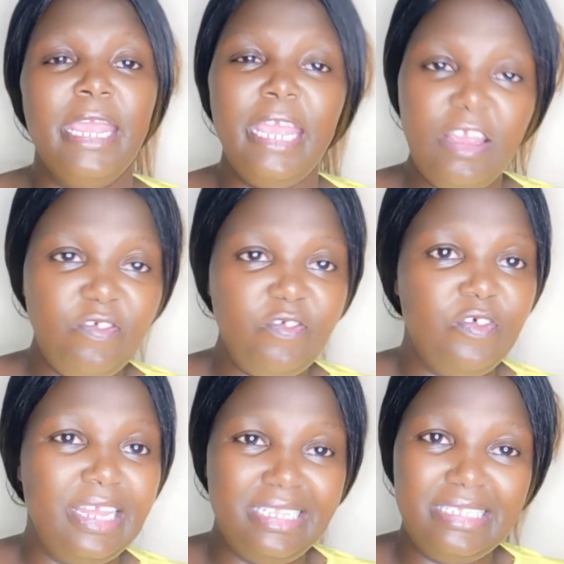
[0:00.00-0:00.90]
if
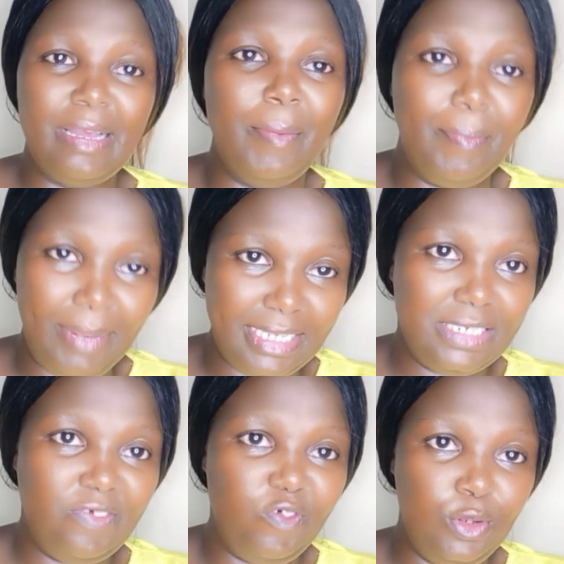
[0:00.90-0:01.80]
it's a
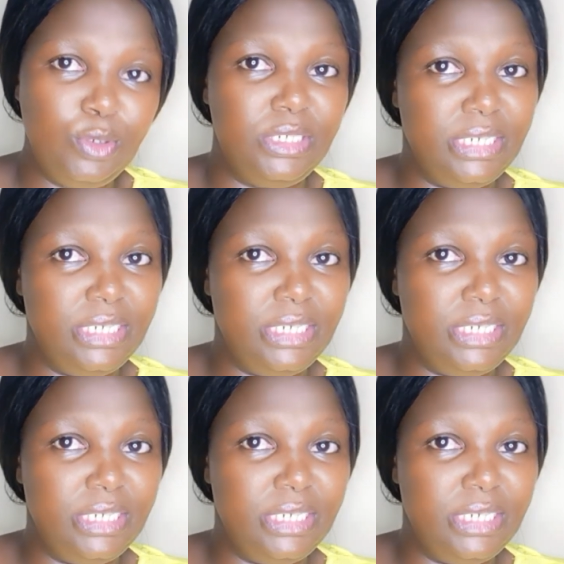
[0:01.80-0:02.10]
must for you to